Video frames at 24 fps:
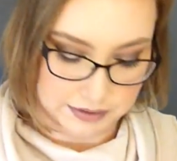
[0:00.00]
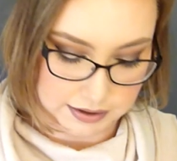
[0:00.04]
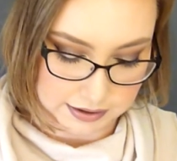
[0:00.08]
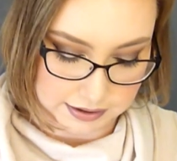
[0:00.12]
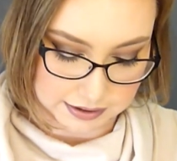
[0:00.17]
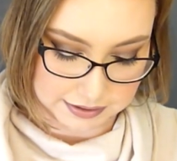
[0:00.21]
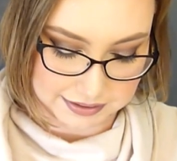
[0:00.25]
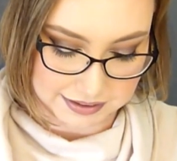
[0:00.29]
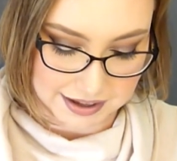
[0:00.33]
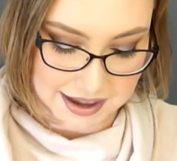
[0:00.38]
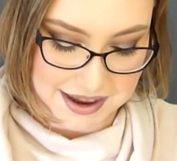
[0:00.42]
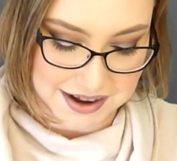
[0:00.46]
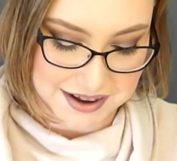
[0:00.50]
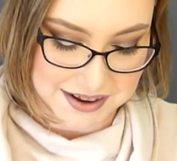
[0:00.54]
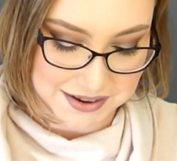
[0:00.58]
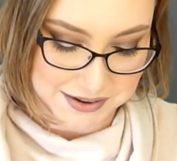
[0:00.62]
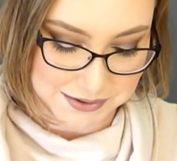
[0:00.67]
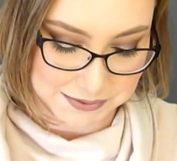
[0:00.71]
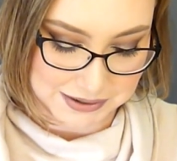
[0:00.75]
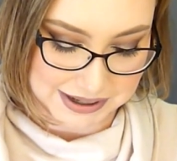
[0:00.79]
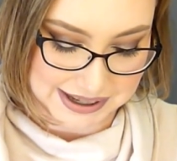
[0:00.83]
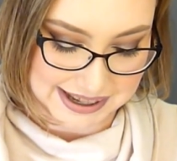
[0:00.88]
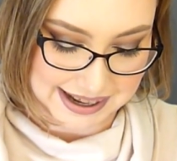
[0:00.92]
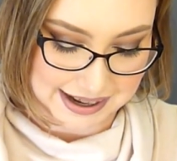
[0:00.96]
And then
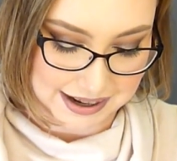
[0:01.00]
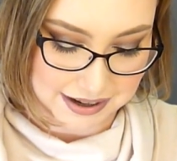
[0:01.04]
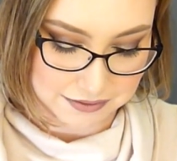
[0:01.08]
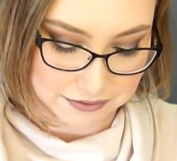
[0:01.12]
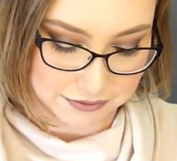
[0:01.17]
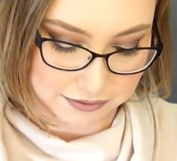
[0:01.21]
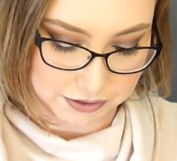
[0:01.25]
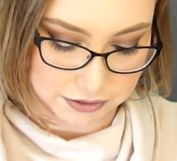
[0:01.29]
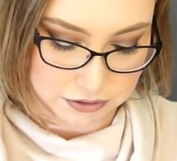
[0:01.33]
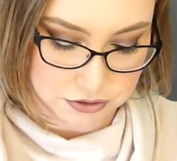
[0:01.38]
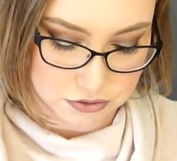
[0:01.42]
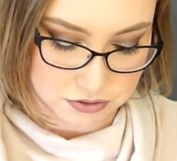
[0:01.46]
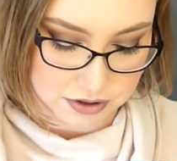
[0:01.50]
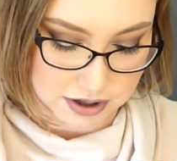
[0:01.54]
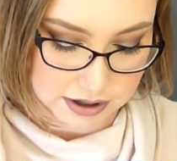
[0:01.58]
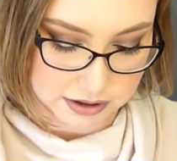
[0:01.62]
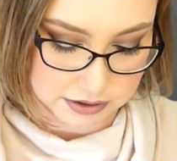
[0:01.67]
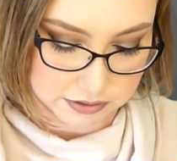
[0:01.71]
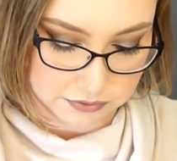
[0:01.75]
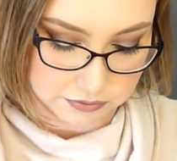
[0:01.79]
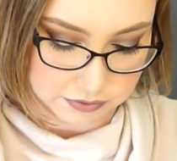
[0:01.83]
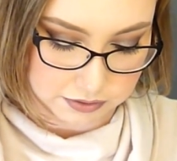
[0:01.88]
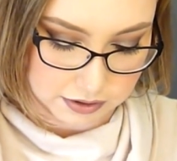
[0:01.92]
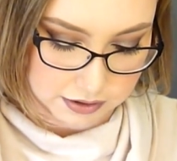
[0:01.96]
we have
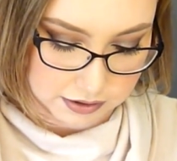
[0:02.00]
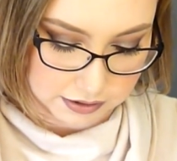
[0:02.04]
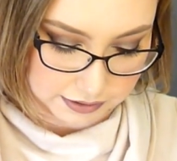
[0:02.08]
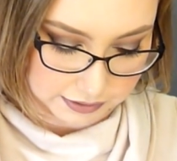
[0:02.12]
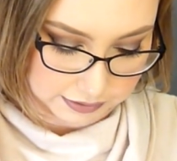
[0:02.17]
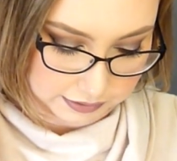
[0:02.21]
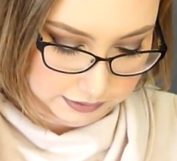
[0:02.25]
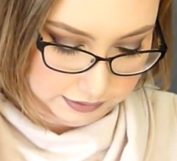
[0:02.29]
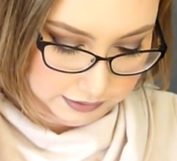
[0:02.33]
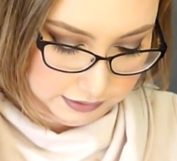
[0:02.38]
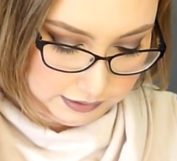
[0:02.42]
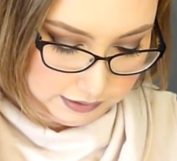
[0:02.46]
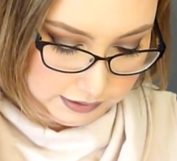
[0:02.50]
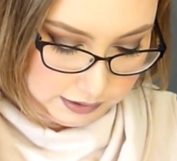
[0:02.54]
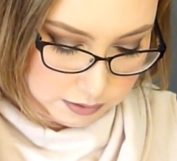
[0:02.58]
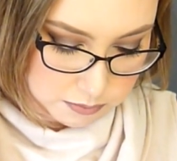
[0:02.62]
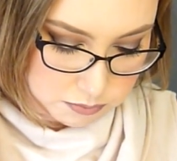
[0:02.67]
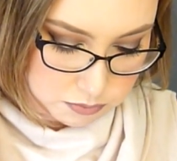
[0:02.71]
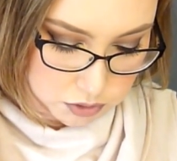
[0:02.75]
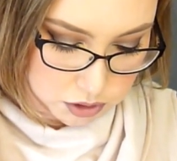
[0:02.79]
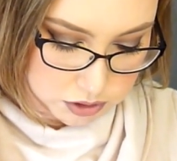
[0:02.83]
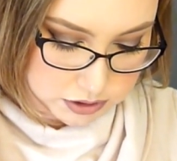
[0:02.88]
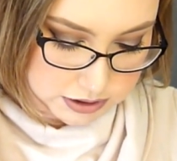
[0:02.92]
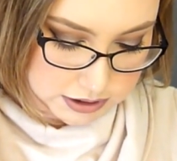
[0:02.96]
Dragonfly.
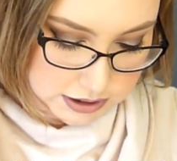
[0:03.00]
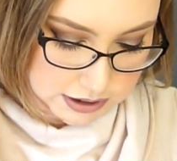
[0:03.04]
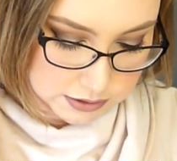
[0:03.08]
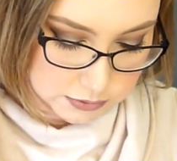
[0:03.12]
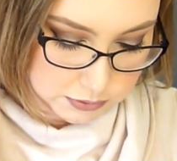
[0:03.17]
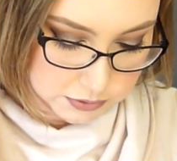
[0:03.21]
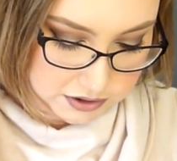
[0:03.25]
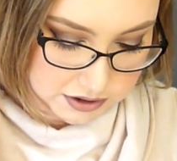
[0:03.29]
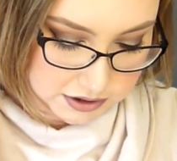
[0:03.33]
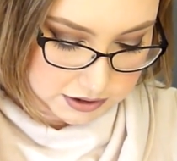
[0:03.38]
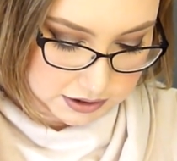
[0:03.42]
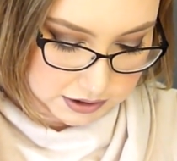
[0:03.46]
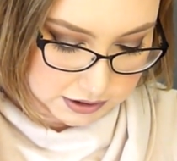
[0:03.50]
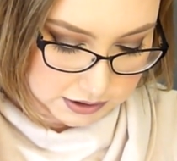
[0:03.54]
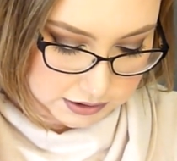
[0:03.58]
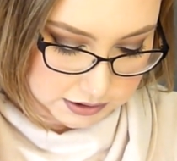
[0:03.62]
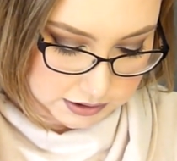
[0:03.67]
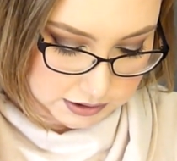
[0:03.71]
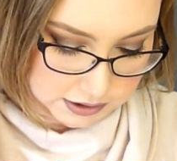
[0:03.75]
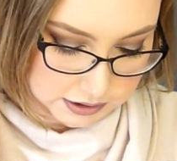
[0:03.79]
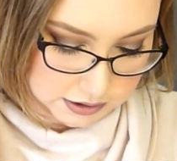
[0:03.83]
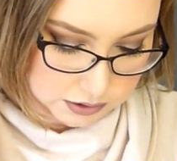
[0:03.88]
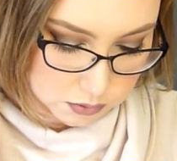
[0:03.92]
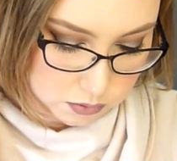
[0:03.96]
Most of these were, I think,
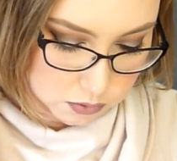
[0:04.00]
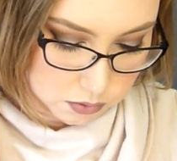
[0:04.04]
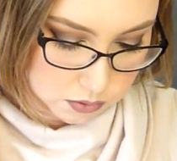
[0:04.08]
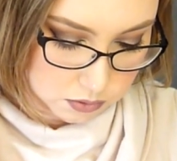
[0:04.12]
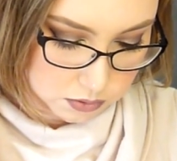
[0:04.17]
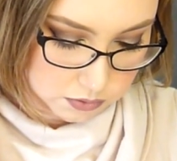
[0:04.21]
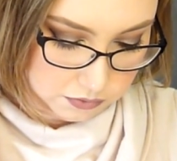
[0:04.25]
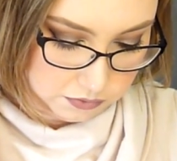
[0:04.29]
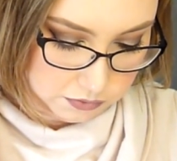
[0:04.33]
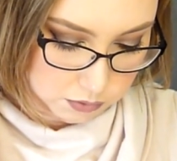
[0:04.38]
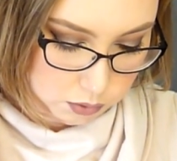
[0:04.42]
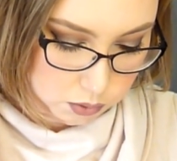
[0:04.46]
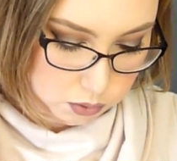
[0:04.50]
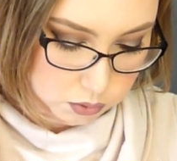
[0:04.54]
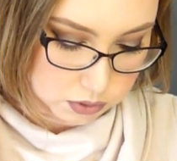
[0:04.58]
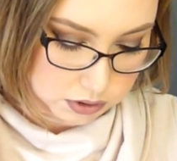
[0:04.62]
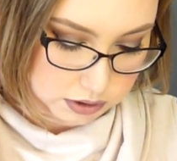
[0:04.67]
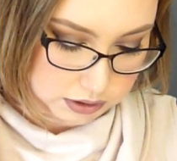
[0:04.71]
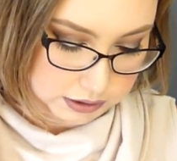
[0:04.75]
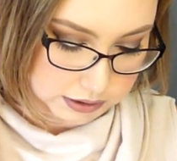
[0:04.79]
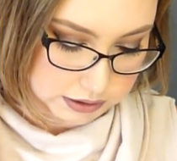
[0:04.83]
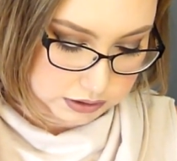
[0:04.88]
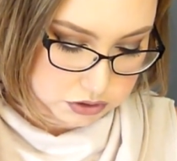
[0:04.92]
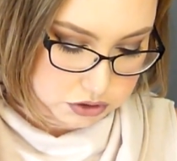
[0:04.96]
the fall
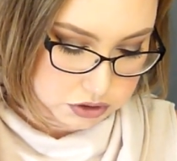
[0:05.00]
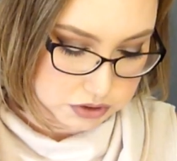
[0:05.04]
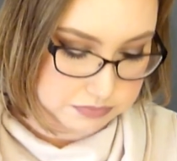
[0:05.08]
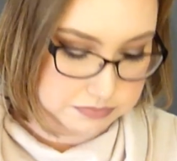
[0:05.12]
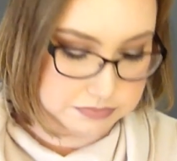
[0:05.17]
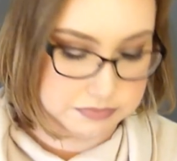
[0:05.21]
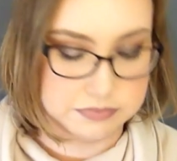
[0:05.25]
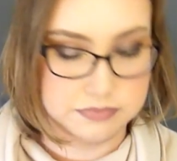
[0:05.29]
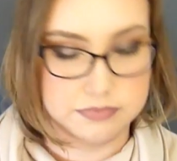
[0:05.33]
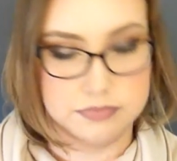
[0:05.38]
collection.